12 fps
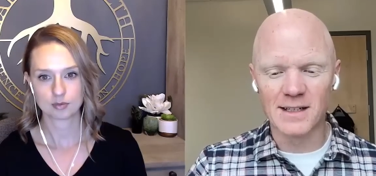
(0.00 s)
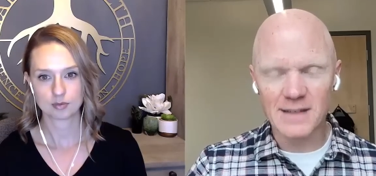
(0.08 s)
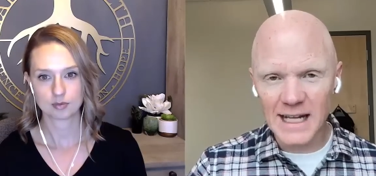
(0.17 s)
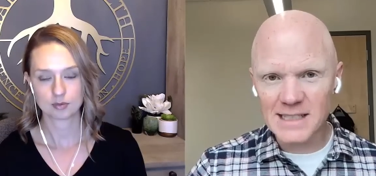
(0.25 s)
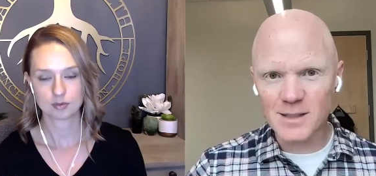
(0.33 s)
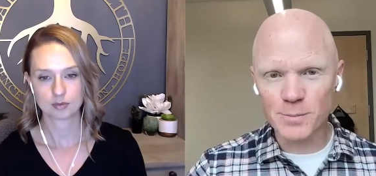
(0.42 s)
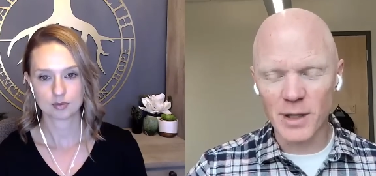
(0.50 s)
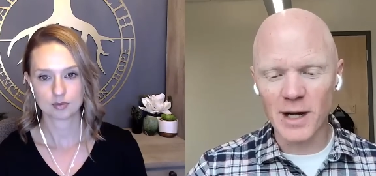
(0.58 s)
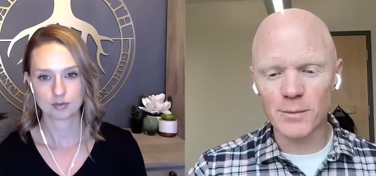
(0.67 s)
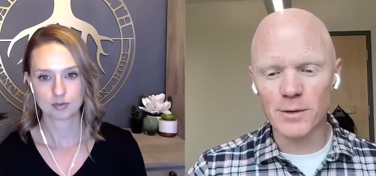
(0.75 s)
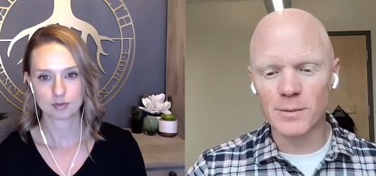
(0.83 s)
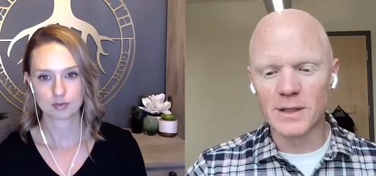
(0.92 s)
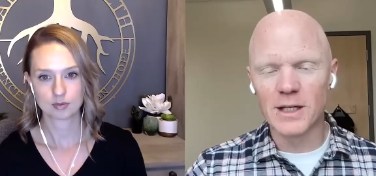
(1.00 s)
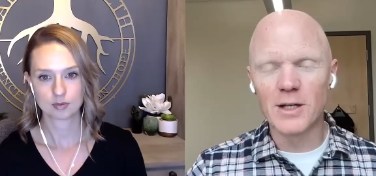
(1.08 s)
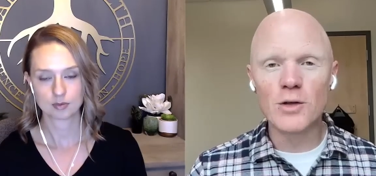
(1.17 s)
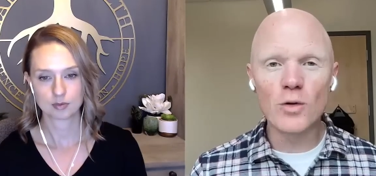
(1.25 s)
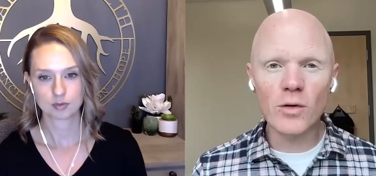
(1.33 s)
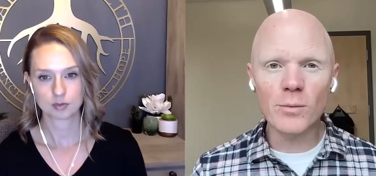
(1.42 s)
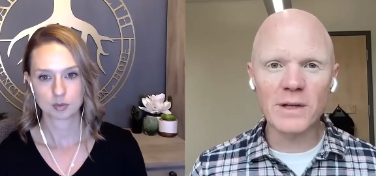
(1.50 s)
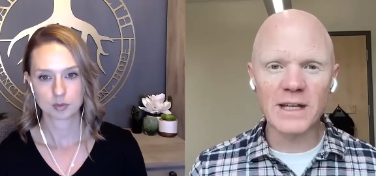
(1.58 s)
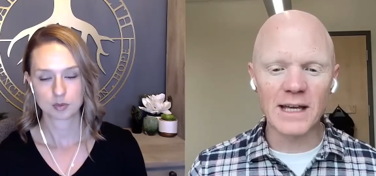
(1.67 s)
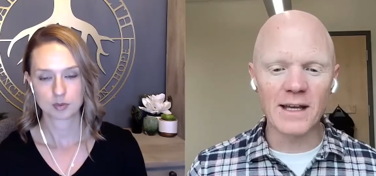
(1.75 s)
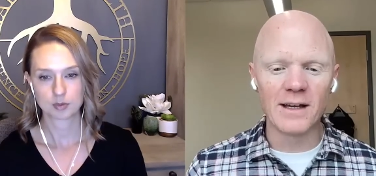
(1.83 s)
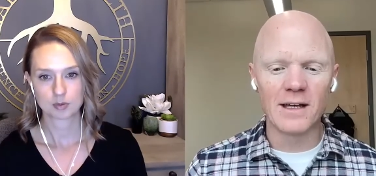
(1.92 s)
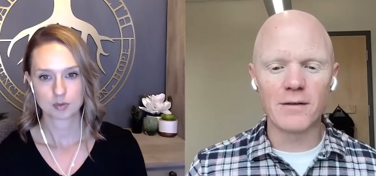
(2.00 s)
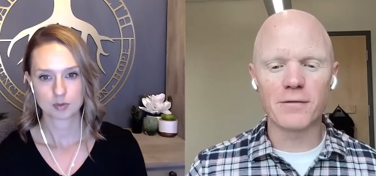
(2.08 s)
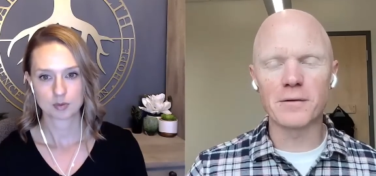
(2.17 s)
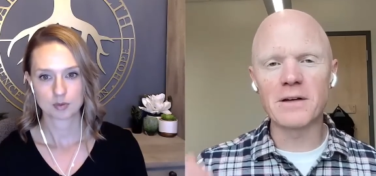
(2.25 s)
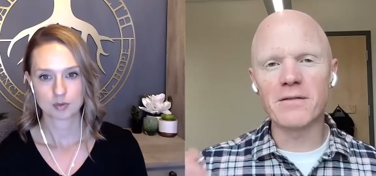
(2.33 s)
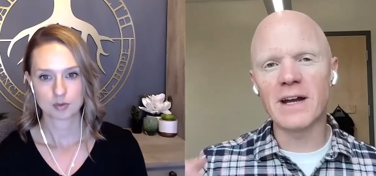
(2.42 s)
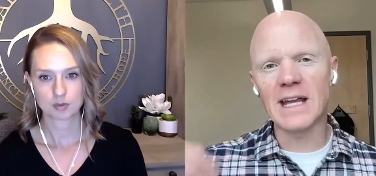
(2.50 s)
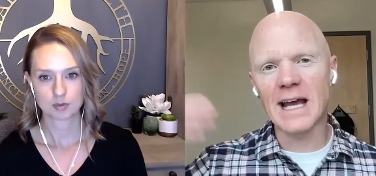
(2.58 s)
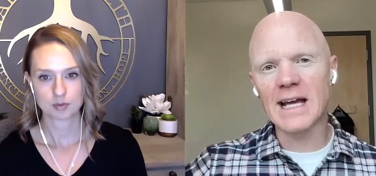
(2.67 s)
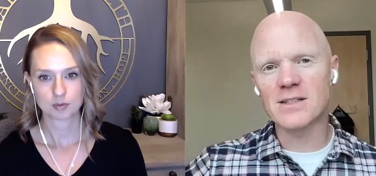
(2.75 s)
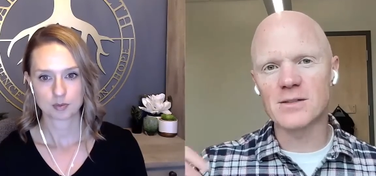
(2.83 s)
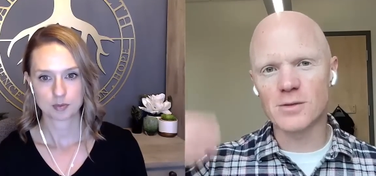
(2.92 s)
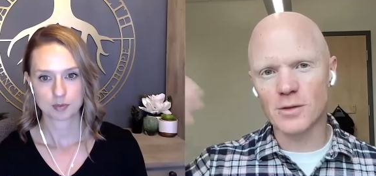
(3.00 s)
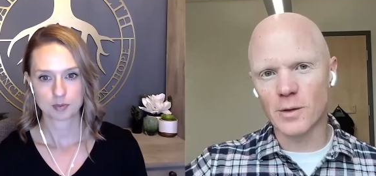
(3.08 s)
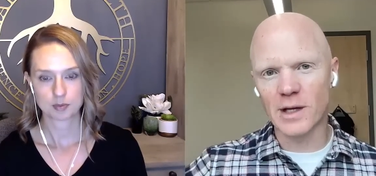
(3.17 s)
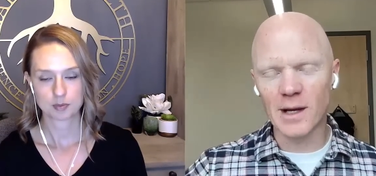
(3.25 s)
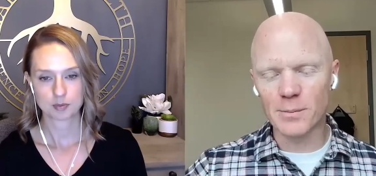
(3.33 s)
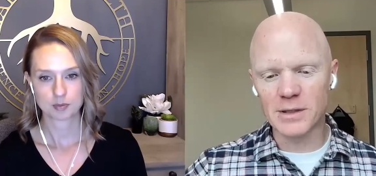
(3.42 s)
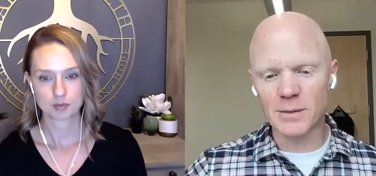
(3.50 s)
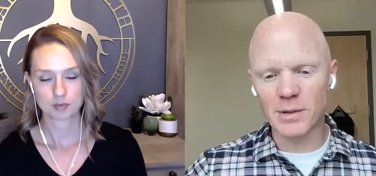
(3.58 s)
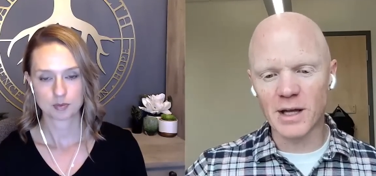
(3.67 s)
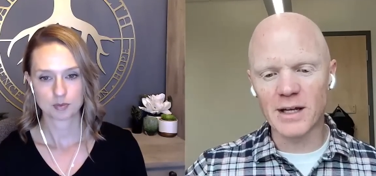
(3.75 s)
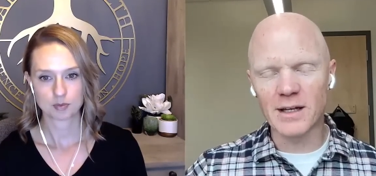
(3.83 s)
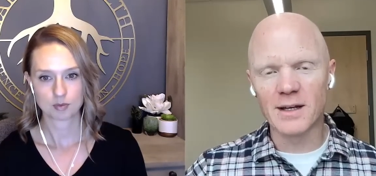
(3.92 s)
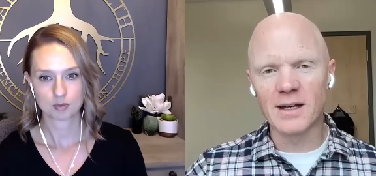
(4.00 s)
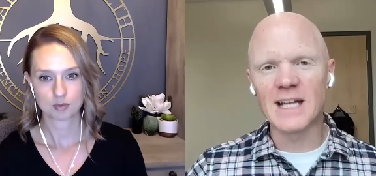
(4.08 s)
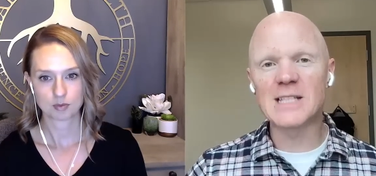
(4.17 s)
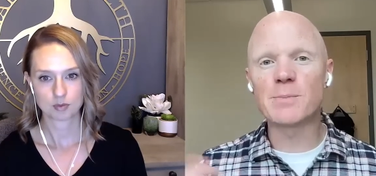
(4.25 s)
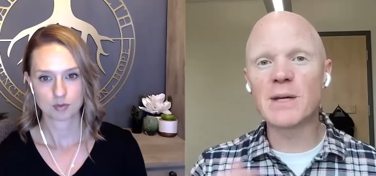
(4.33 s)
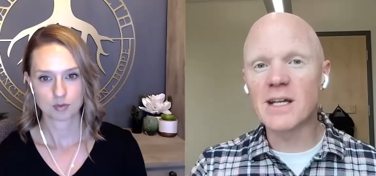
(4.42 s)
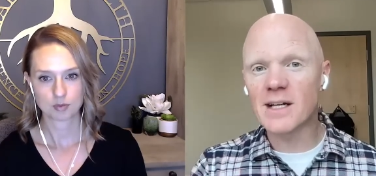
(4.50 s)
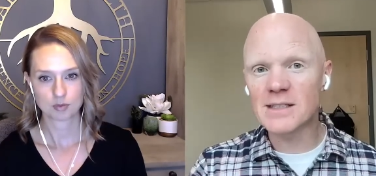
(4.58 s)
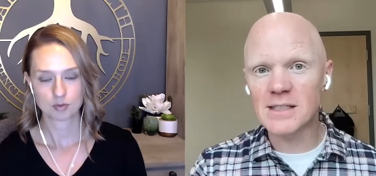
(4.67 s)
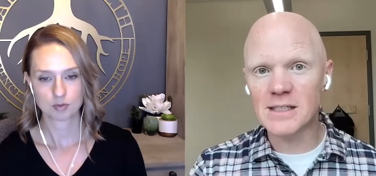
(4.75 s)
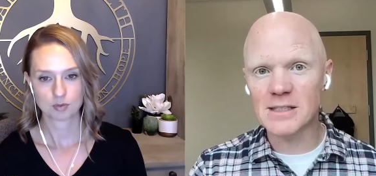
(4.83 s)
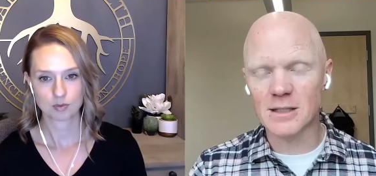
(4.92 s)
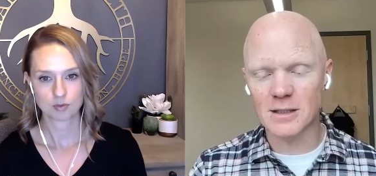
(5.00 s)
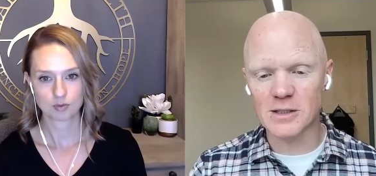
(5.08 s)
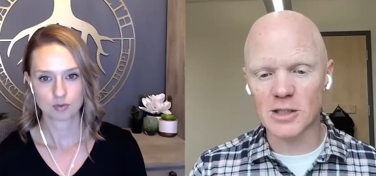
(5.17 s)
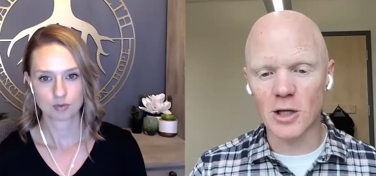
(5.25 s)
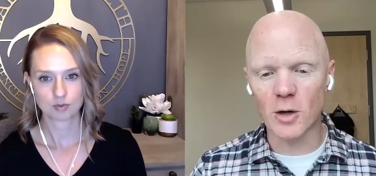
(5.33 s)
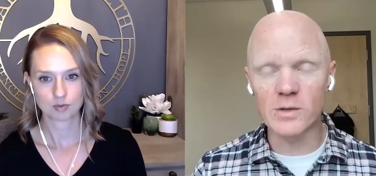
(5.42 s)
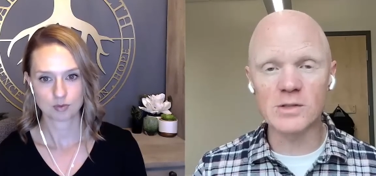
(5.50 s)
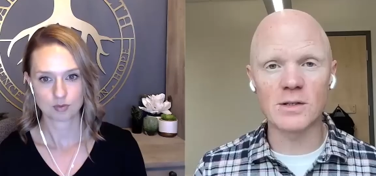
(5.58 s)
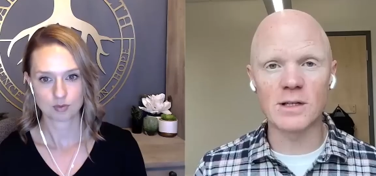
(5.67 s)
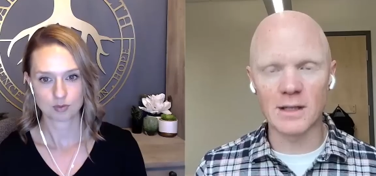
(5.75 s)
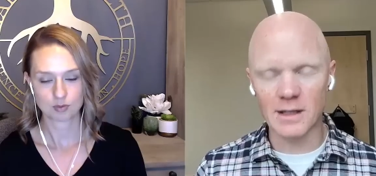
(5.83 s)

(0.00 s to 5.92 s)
Speaker 1: That's the problem. Normally, if free fatty acids are going up in the blood, it's because insulin is low and so,